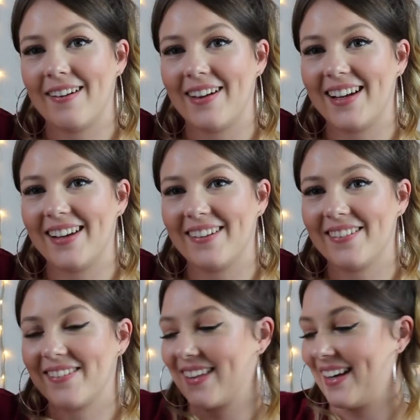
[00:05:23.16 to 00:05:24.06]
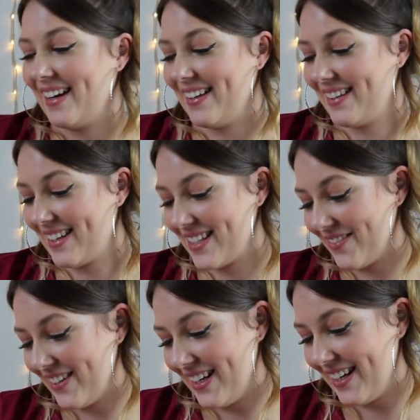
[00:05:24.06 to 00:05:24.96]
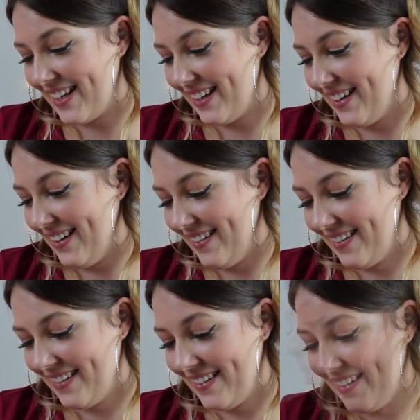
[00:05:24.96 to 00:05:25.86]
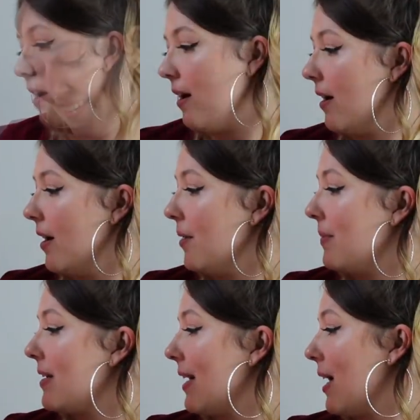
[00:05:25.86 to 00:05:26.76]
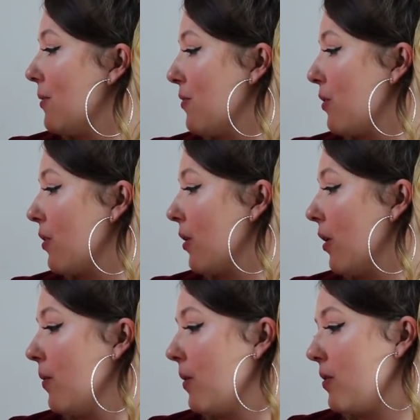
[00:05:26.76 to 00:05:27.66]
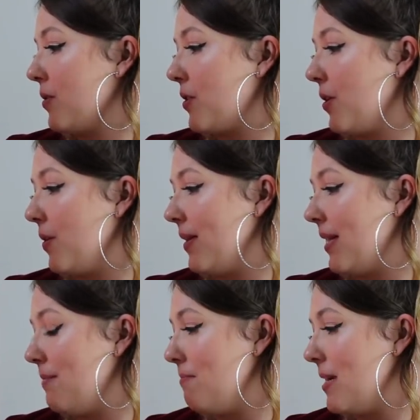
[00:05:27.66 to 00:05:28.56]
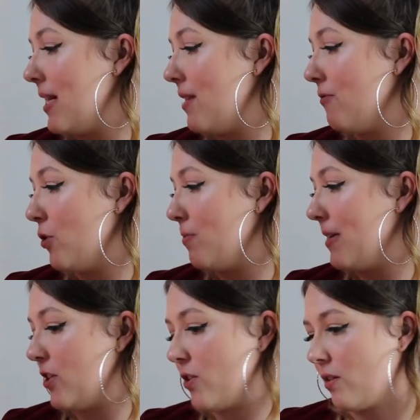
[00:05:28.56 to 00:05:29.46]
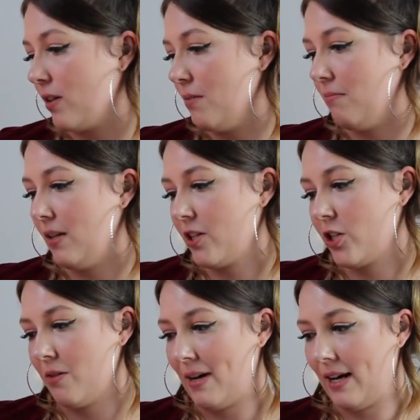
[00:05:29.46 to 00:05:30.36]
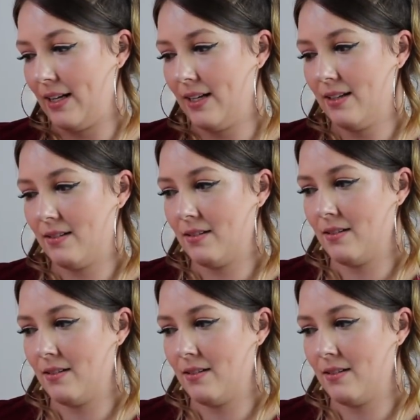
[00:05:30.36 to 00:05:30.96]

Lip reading: I love that. That's really cute. Now we've got to go on to the mini ruby chocolate blusher palette.